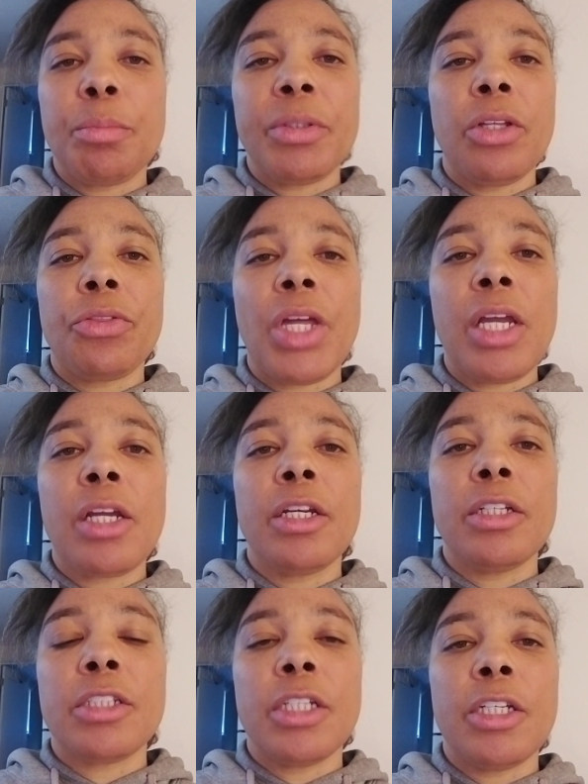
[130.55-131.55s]
But the thing
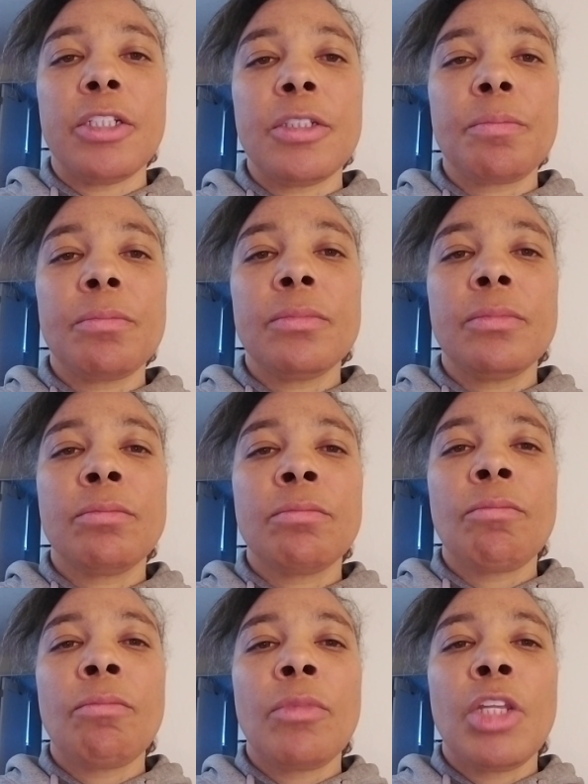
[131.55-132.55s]
is
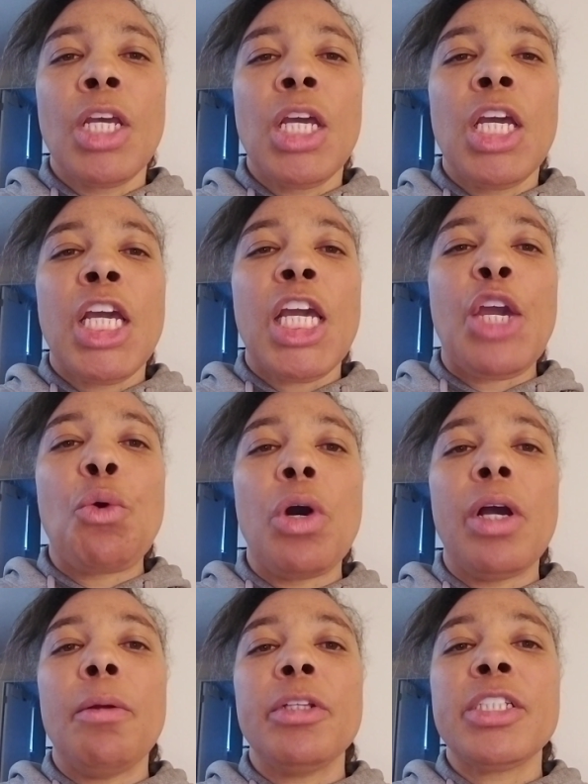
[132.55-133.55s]
he
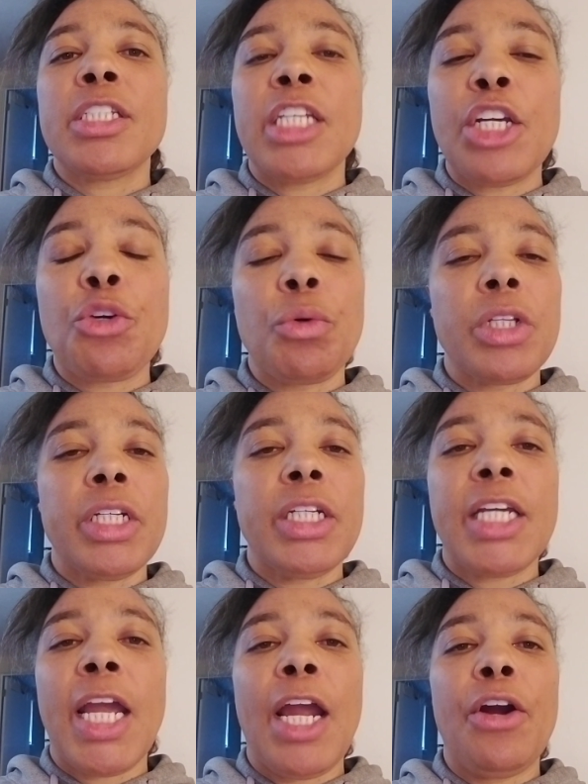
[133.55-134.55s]
would secretly
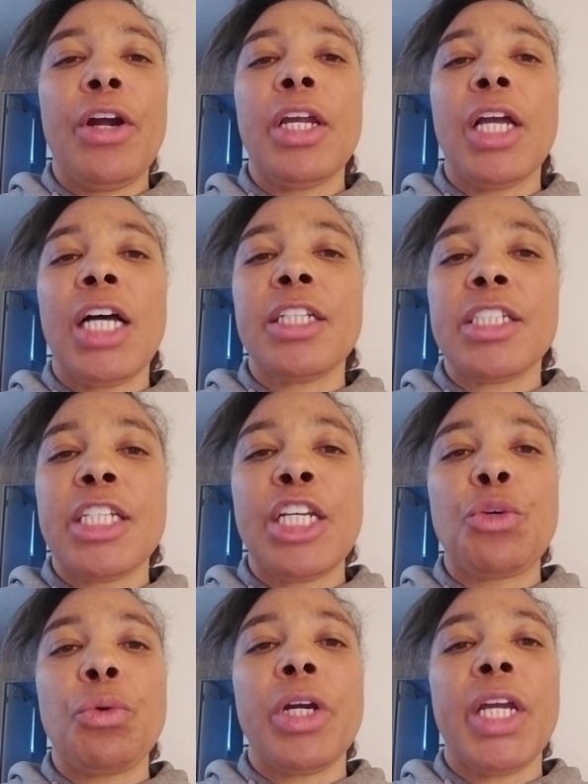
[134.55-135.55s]
carry a
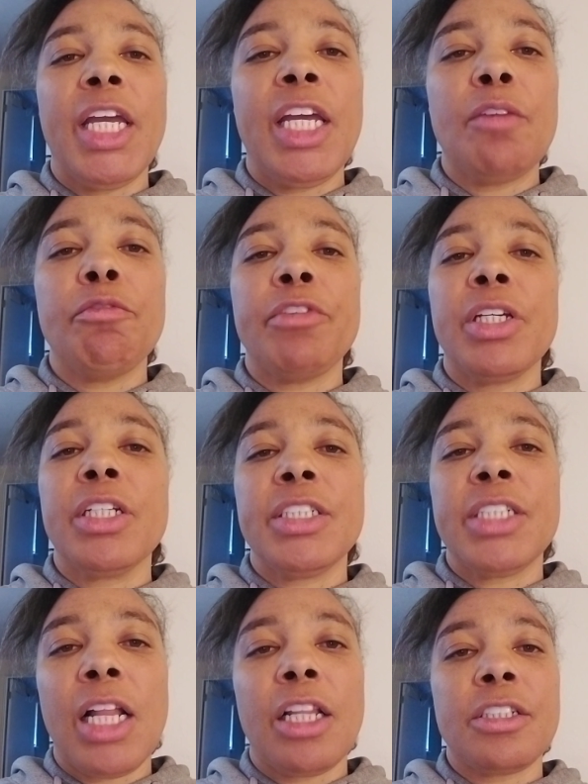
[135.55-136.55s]
secret envy and
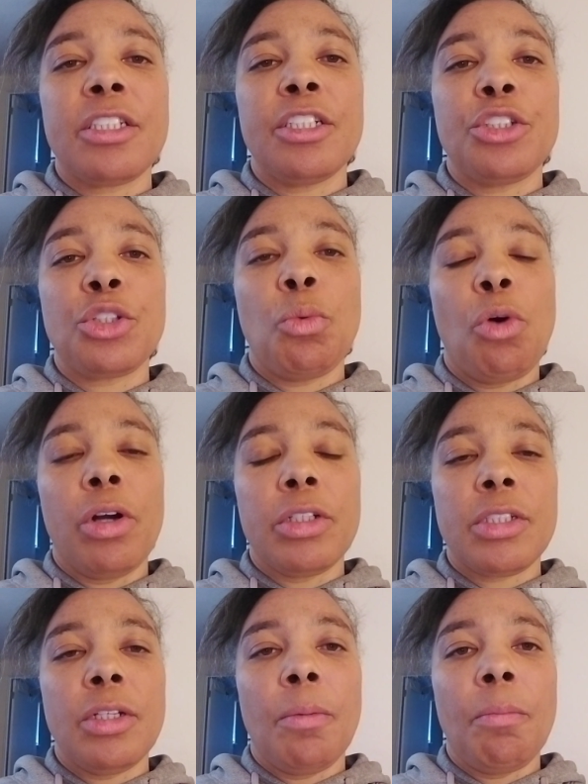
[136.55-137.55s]
jealousy towards
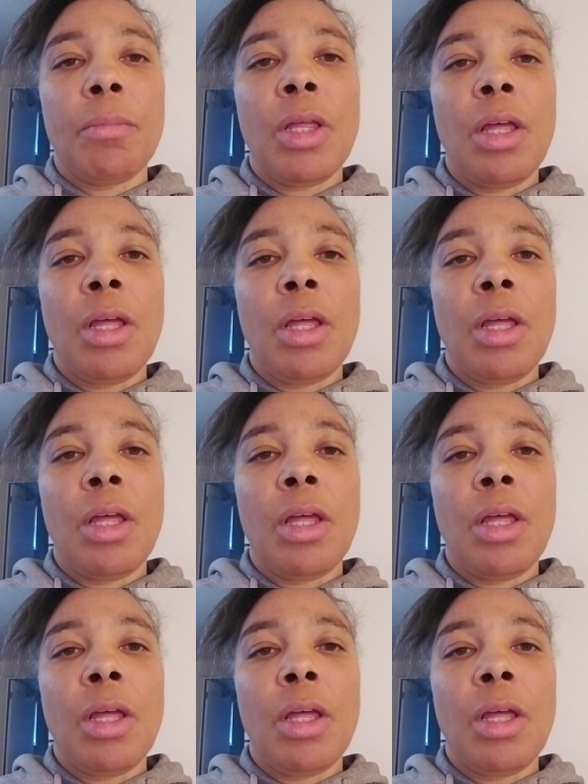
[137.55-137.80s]
them.